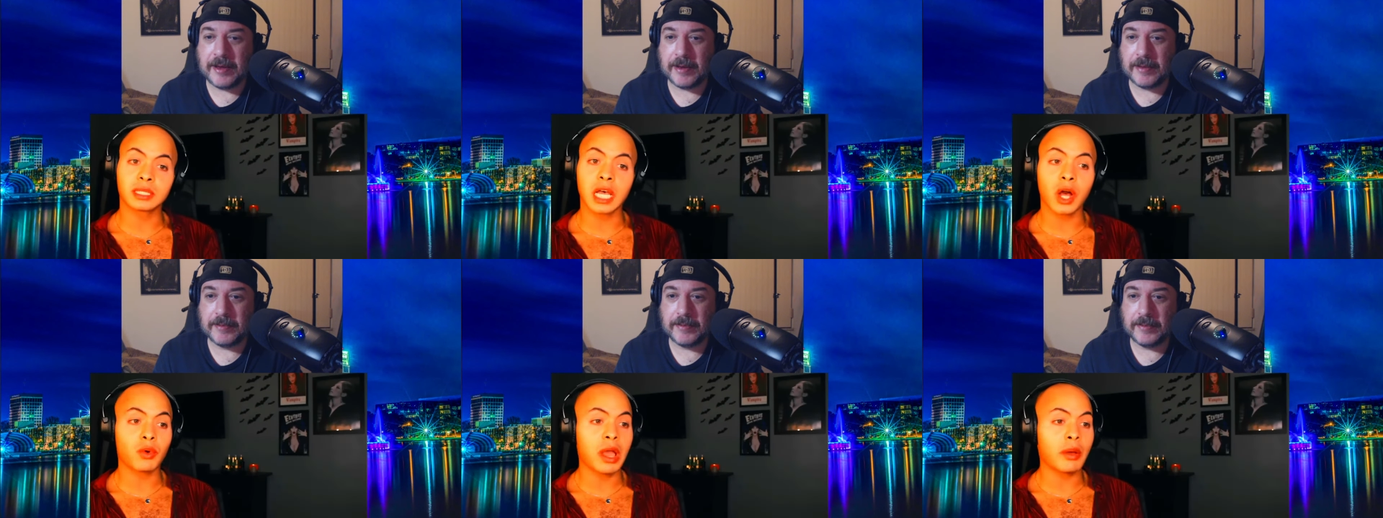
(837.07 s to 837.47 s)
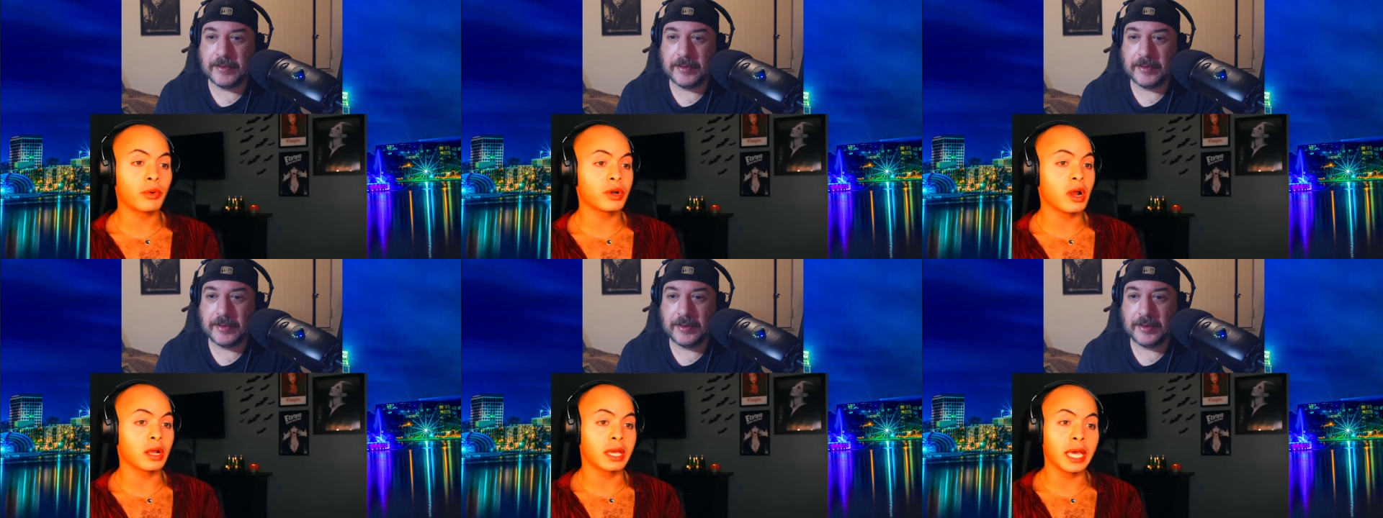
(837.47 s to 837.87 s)
Speaker 1: sound right
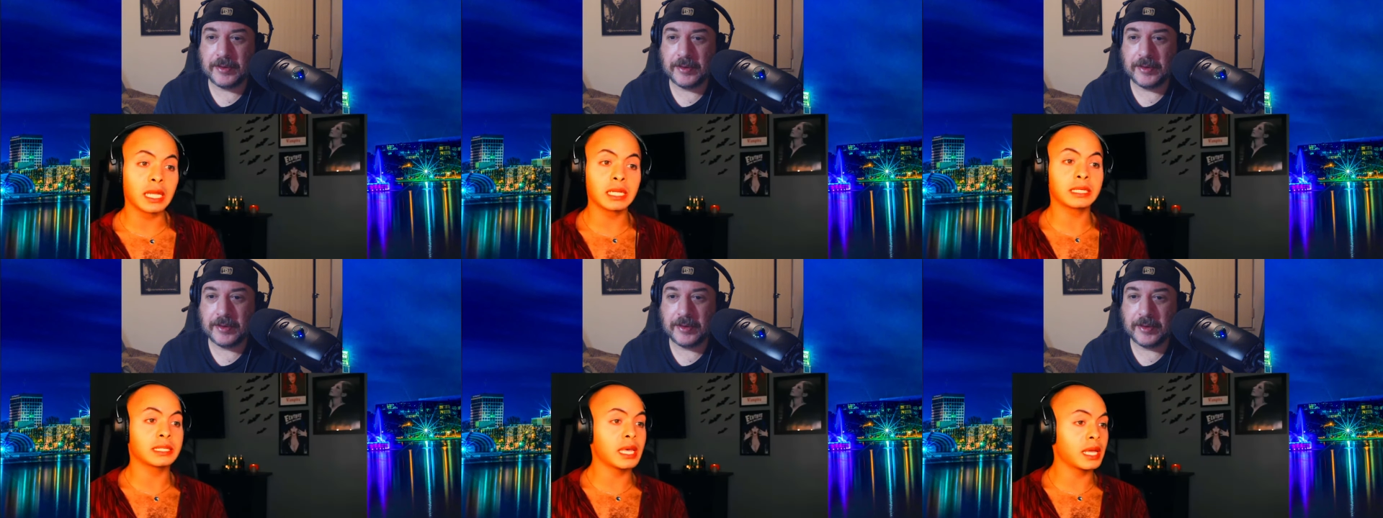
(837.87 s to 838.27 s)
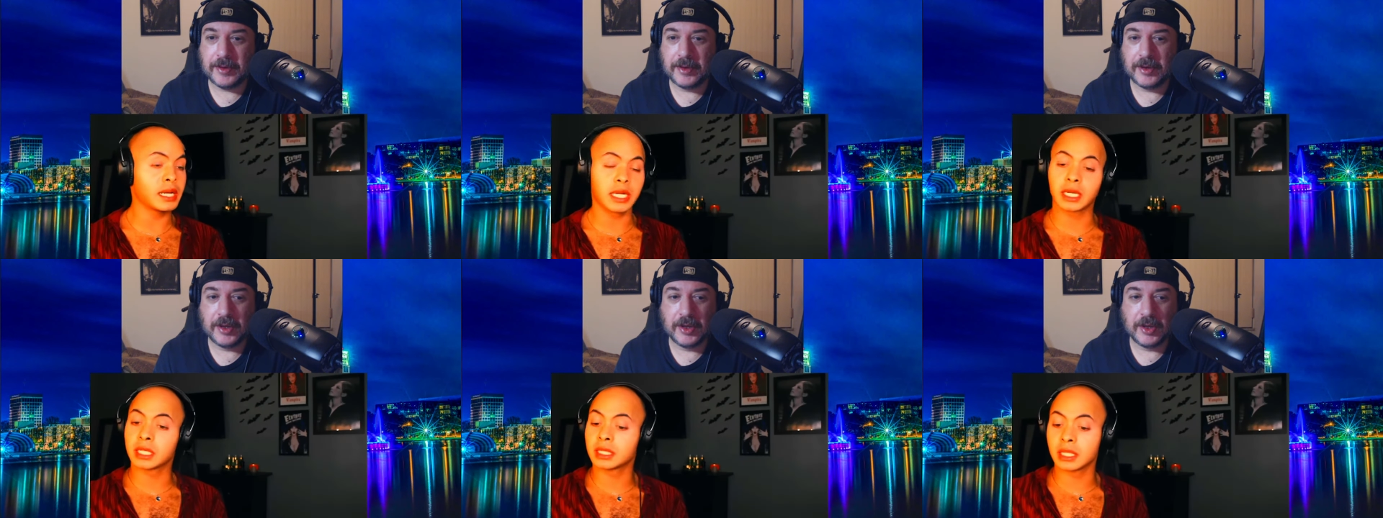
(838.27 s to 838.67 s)
when R. Kelly said
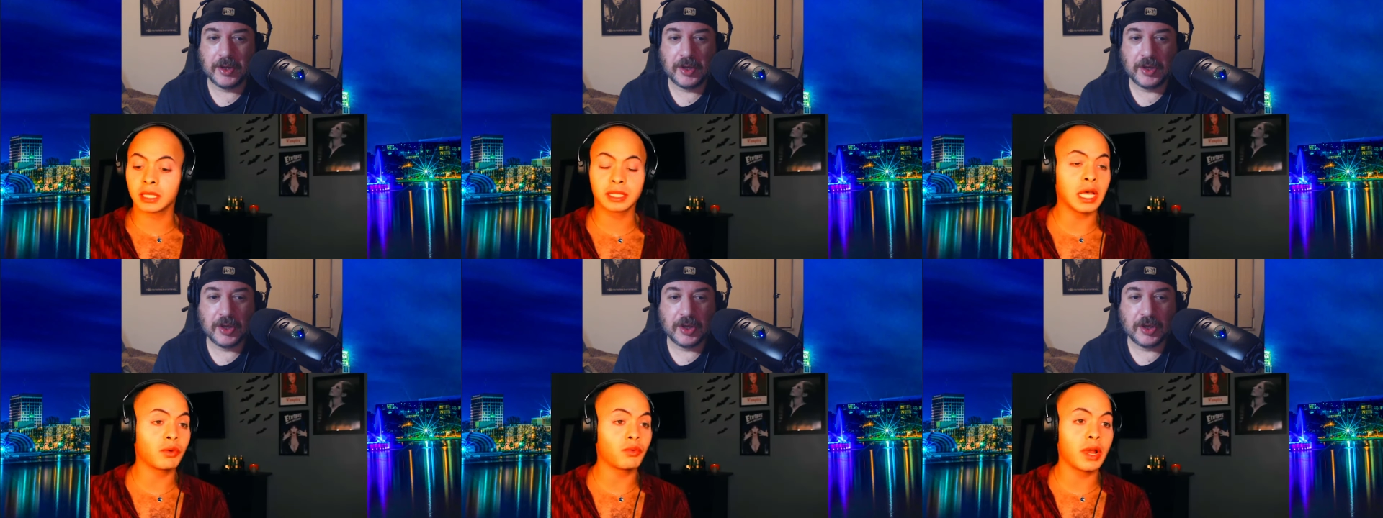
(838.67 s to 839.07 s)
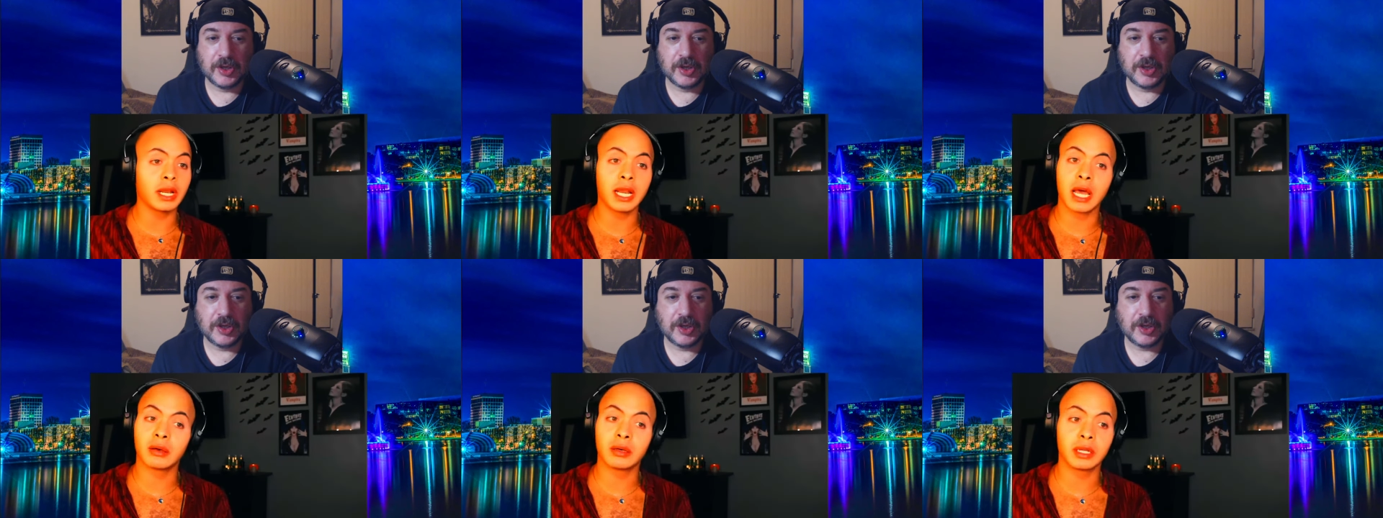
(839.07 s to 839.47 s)
it. That doesn't sound
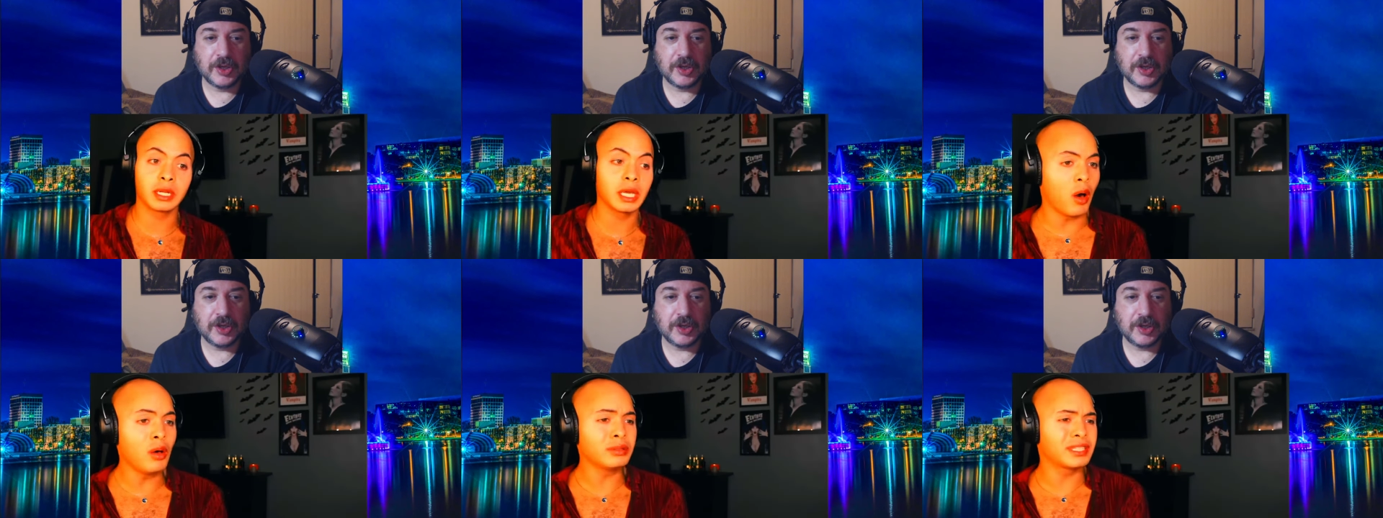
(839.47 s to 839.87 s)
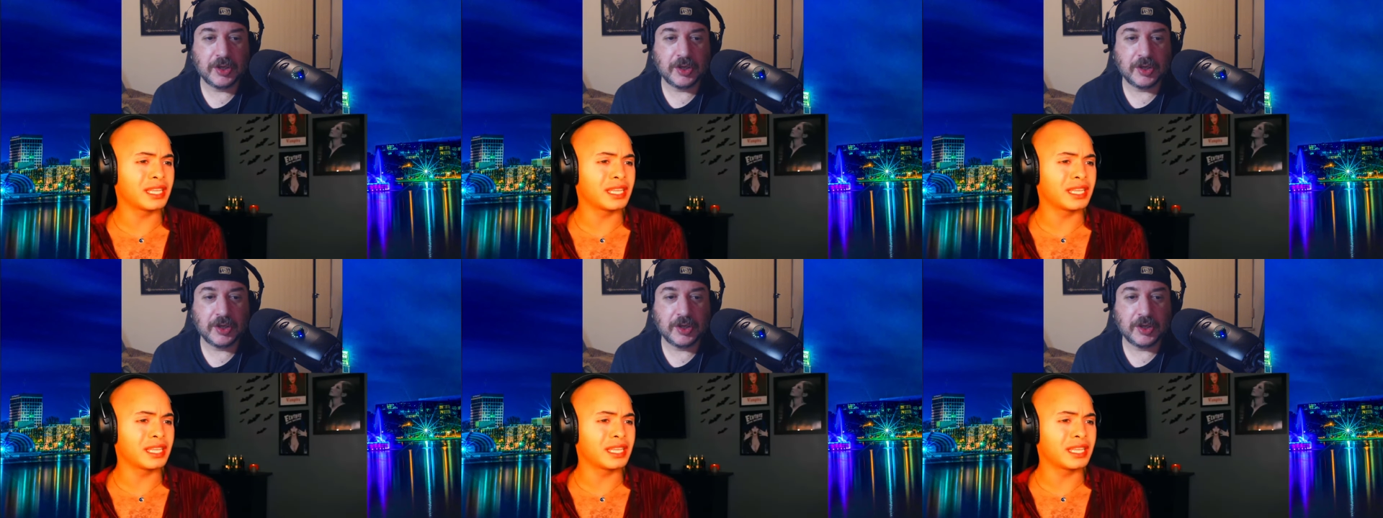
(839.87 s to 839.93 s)
right now, honey. Old